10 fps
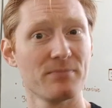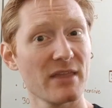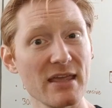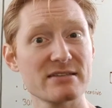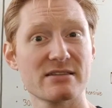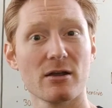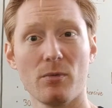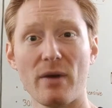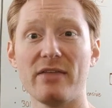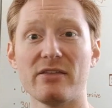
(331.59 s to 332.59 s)
Is there a
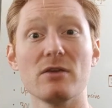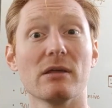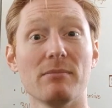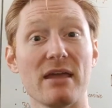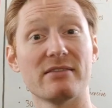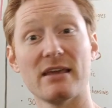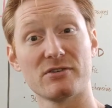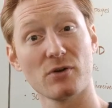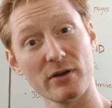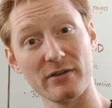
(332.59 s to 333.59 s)
way that you can make the
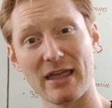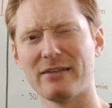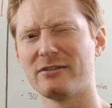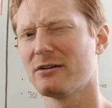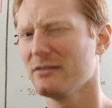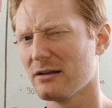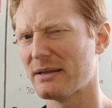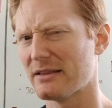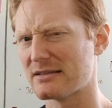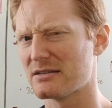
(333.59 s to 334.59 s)
editorial calendar a little bit
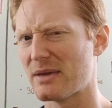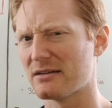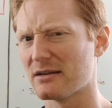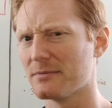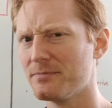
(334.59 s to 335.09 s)
less demanding?